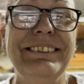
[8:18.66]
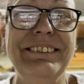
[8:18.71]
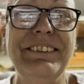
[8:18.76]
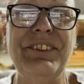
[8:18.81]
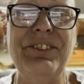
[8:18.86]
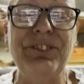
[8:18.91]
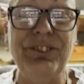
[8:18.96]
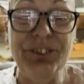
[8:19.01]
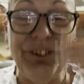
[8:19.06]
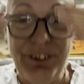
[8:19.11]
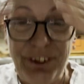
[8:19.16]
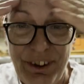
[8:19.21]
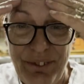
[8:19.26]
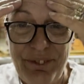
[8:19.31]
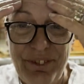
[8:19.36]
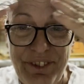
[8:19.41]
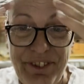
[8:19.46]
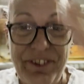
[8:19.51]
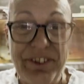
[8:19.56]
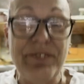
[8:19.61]
it's not
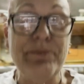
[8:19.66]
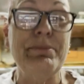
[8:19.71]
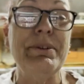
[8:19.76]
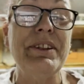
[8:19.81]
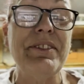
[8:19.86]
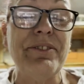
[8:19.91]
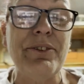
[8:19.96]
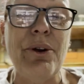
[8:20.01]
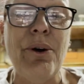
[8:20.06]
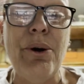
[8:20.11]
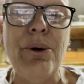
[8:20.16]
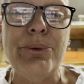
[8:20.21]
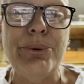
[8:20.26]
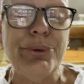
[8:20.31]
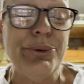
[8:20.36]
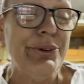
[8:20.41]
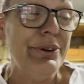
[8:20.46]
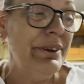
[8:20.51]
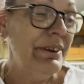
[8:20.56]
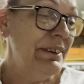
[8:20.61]
even six months
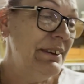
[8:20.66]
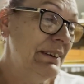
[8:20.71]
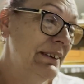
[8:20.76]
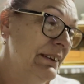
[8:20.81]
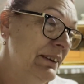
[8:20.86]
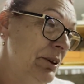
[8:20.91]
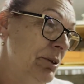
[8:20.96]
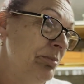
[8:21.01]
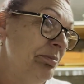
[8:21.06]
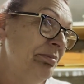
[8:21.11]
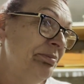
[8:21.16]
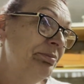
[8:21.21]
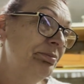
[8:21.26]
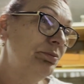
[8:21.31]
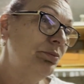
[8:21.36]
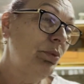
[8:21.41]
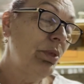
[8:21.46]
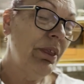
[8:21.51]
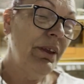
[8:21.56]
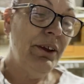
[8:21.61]
old.
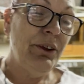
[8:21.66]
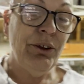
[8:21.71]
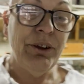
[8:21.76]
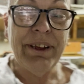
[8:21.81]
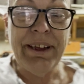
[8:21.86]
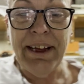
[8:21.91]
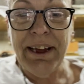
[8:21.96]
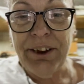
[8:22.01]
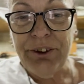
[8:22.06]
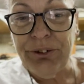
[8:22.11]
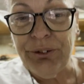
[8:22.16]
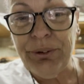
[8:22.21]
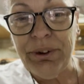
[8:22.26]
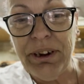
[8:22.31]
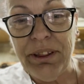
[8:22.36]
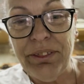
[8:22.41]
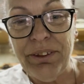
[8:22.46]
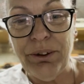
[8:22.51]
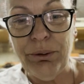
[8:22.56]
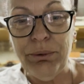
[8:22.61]
And I can't do
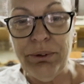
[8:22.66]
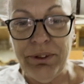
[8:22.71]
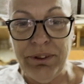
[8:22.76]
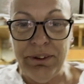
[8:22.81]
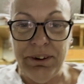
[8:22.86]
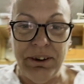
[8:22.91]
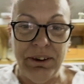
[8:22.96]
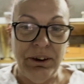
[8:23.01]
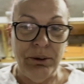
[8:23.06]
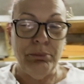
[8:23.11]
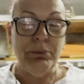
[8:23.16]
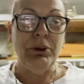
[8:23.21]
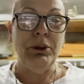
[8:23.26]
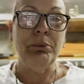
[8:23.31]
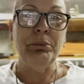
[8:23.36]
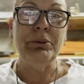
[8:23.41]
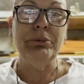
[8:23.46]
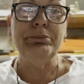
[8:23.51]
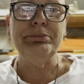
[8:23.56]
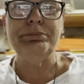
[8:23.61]
anything with it at the
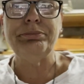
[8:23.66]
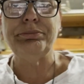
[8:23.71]
moment.